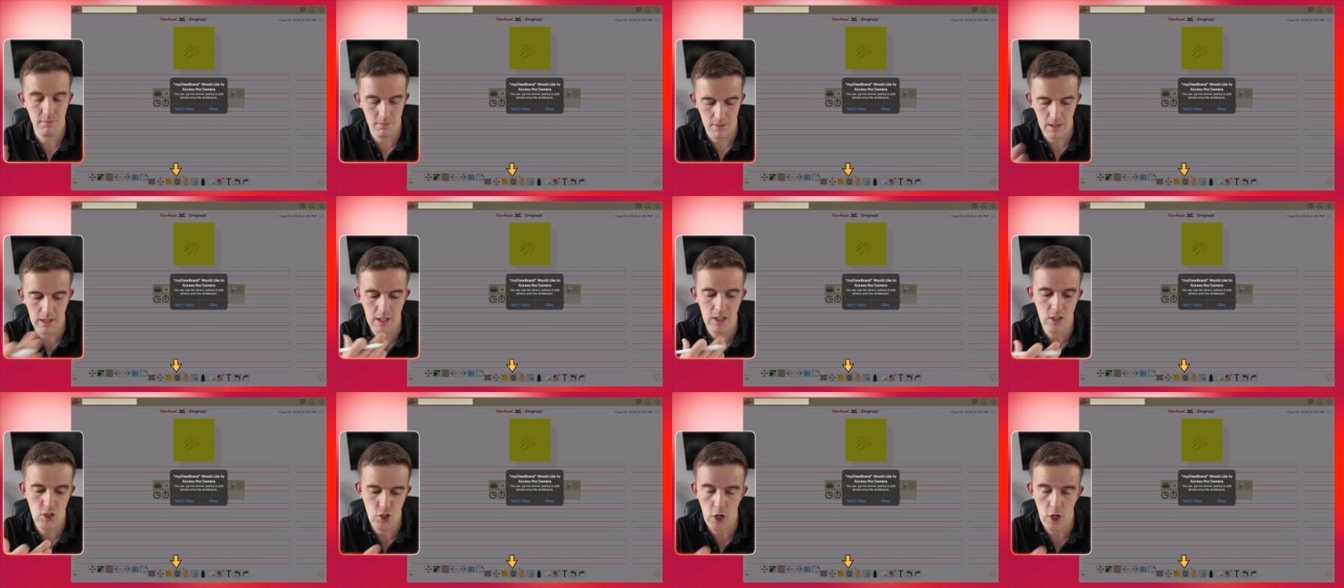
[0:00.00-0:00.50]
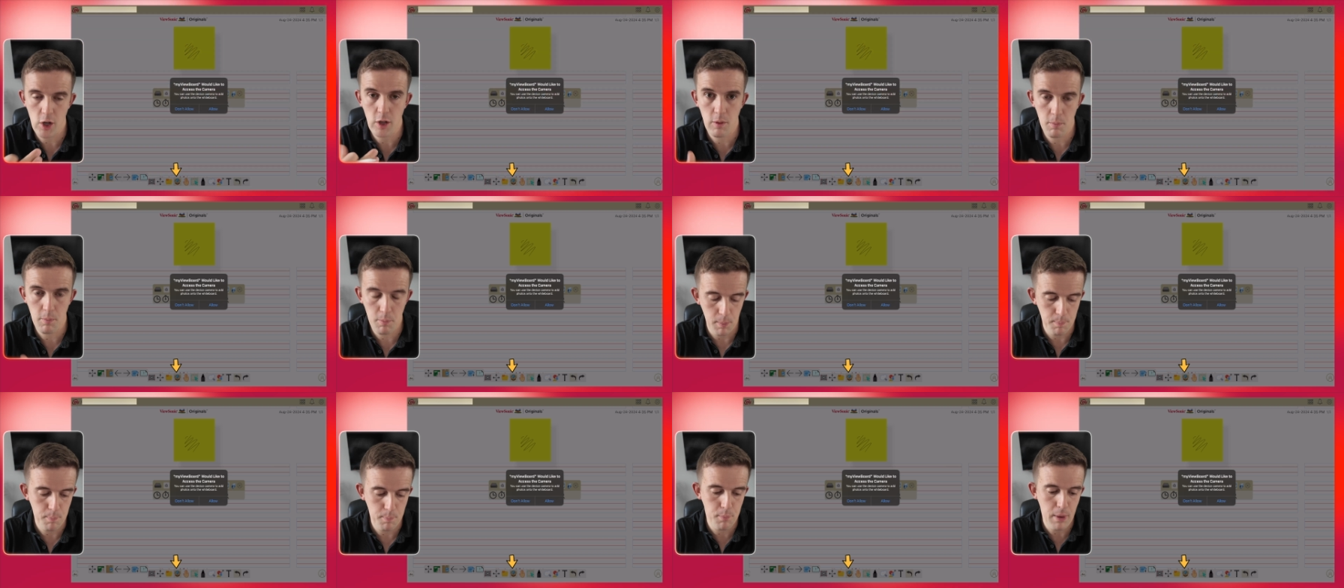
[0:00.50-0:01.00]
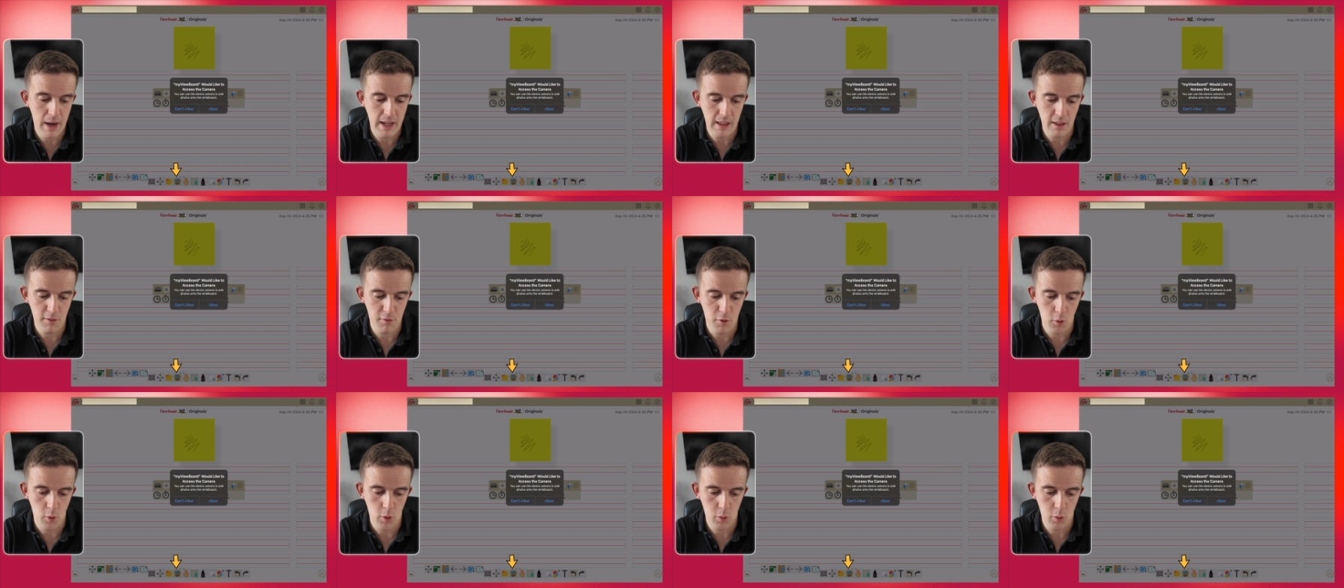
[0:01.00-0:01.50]
I'm going to show you, break the
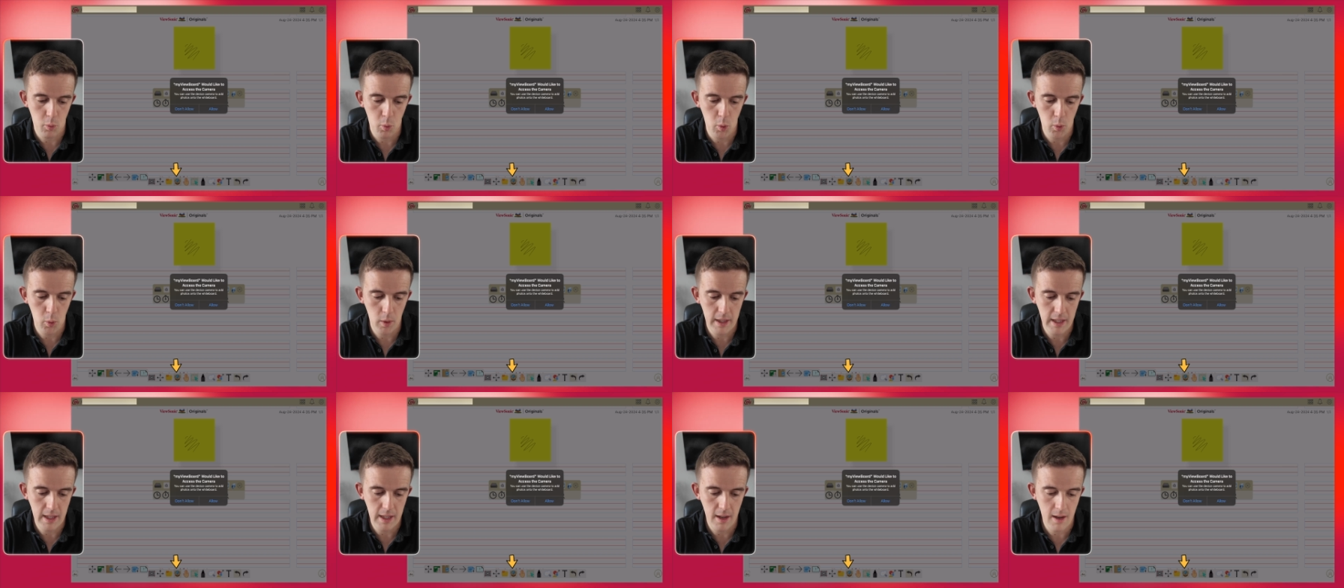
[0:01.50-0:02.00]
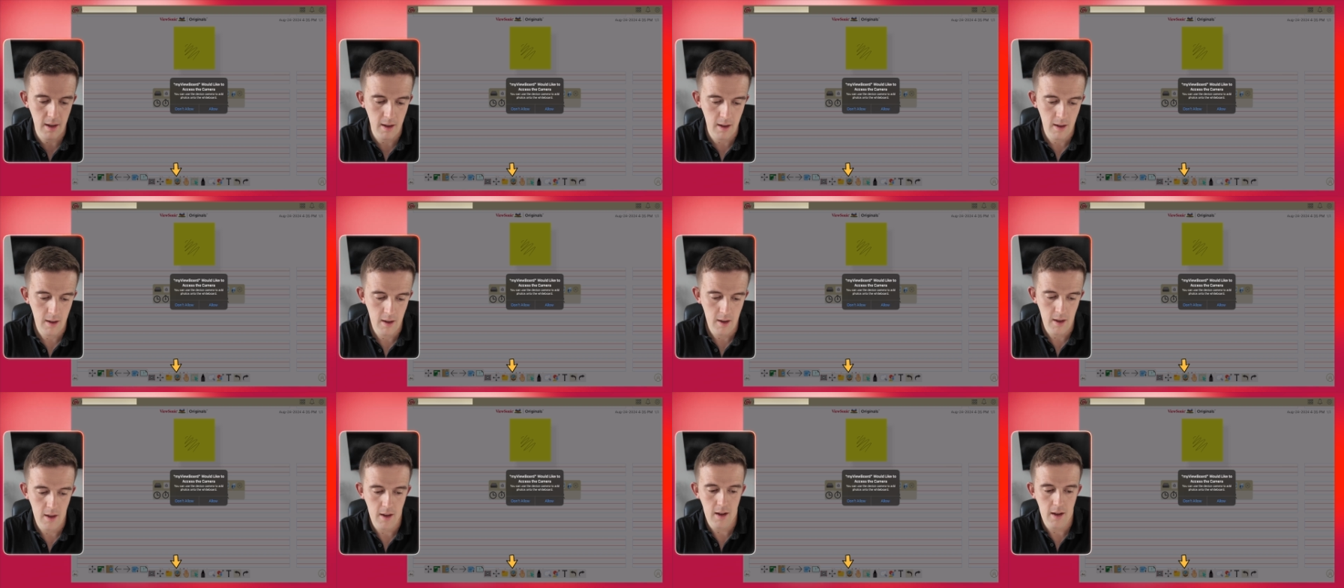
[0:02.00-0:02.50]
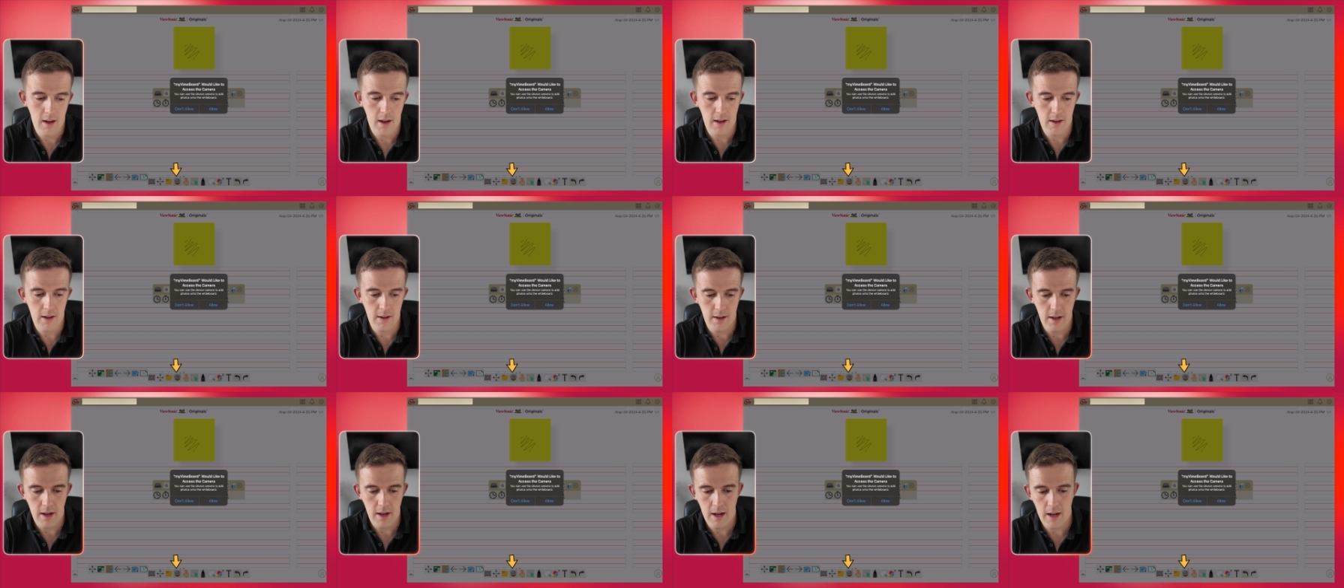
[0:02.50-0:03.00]
fourth wall here
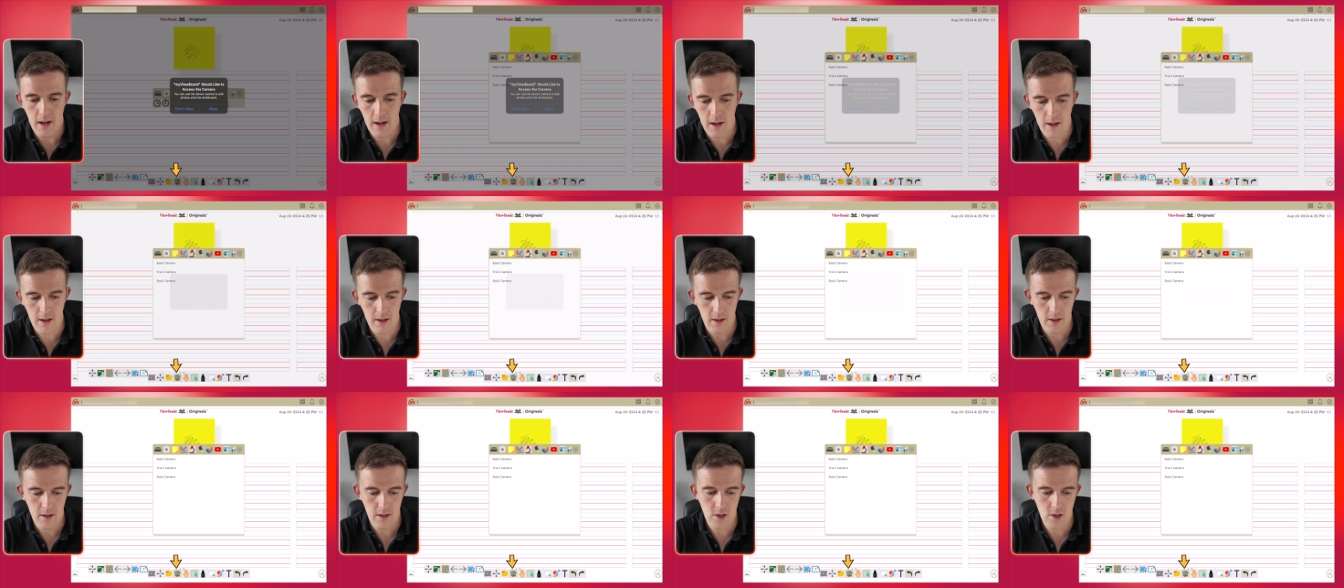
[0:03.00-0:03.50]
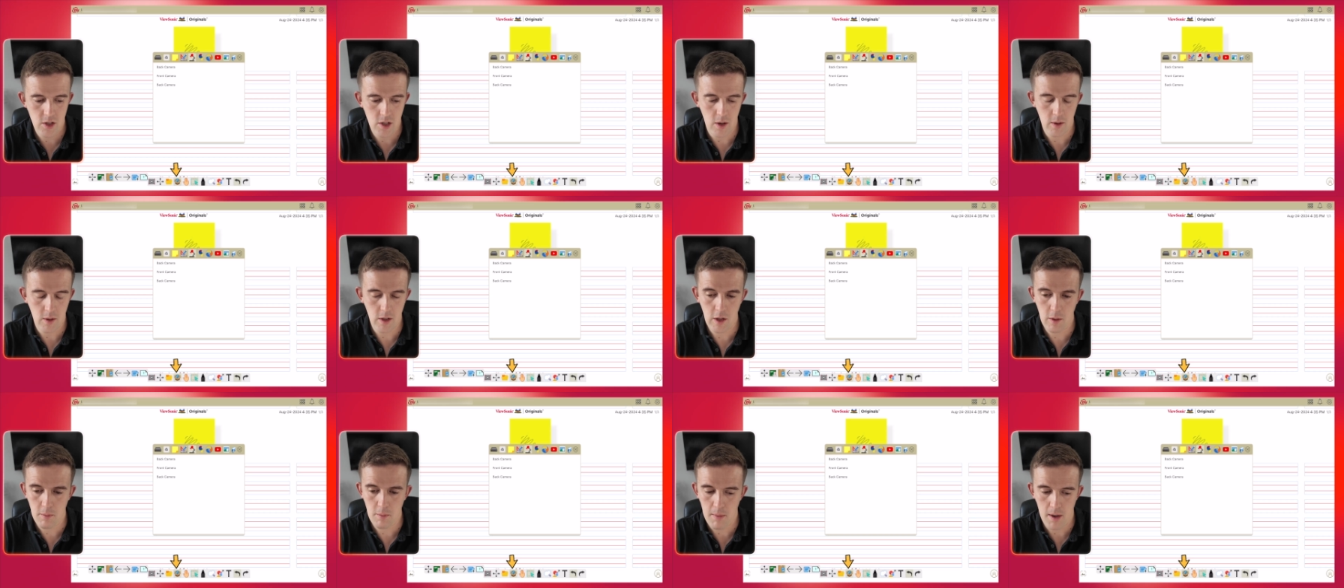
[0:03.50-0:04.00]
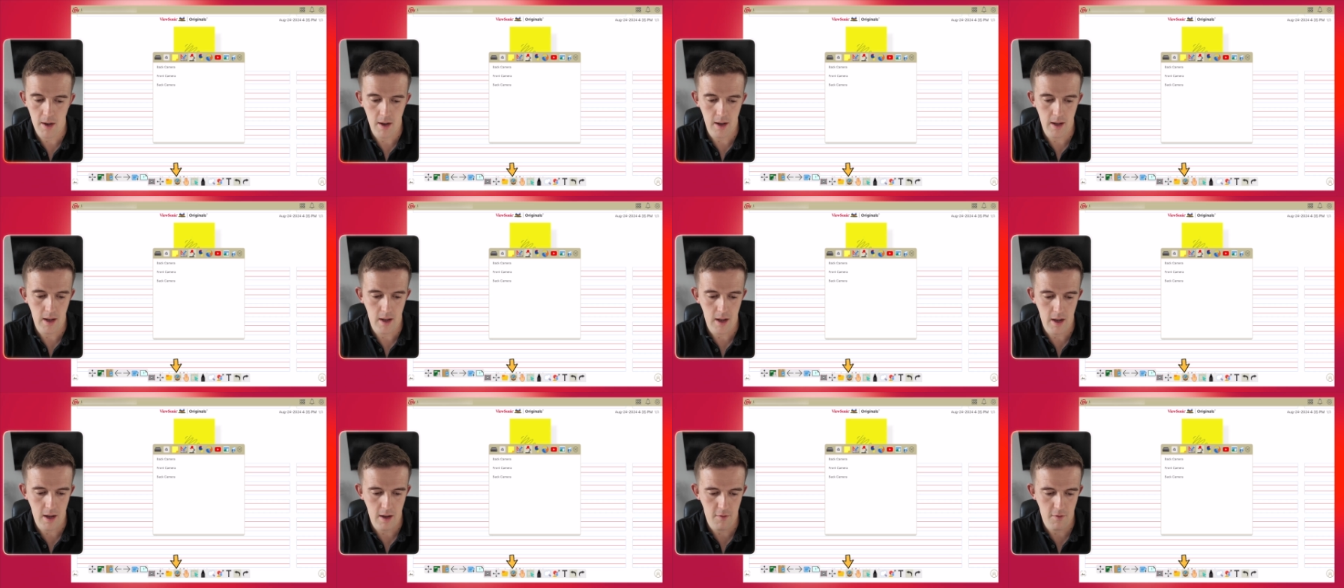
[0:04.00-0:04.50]
and uh, show you my
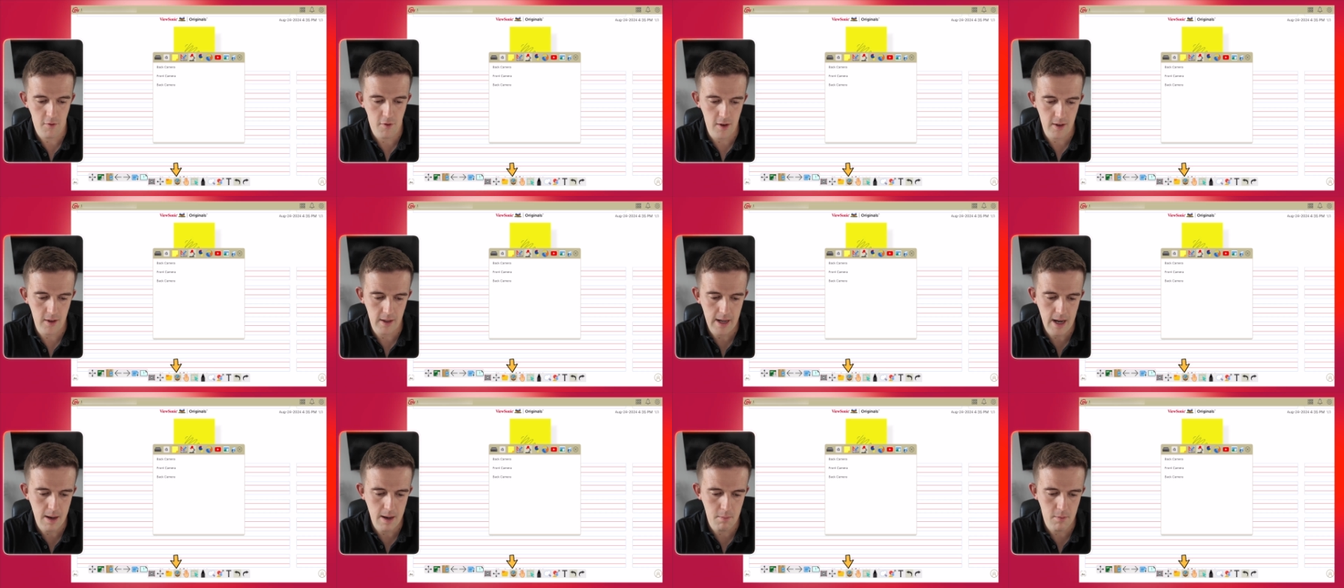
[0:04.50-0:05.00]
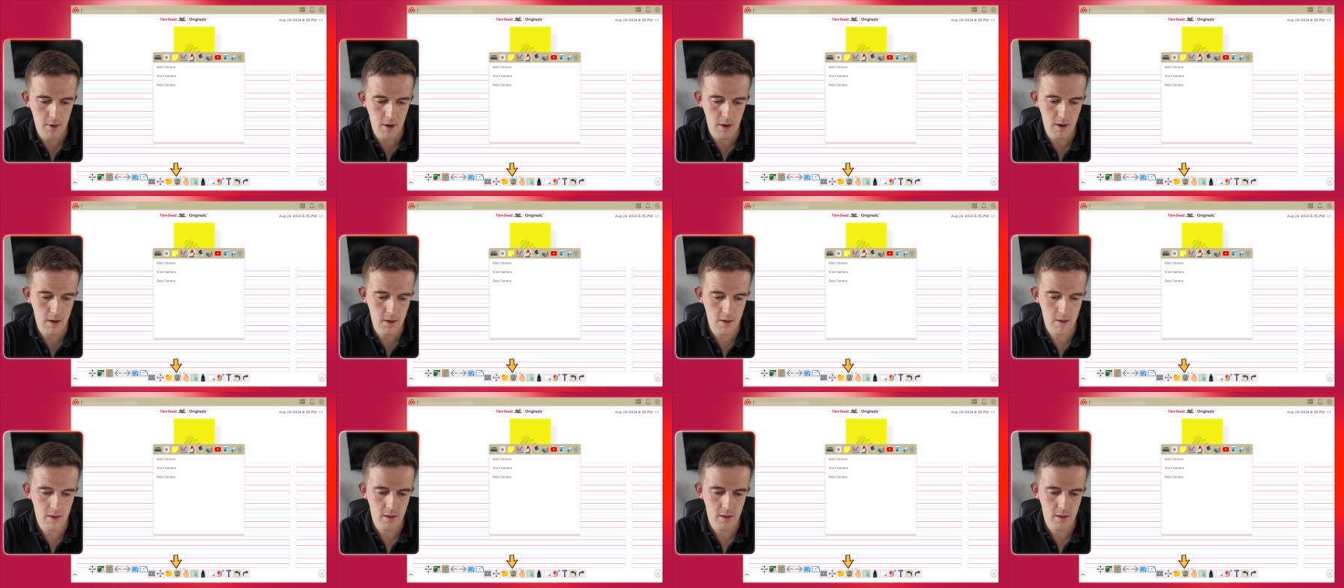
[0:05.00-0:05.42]
uh, front camera.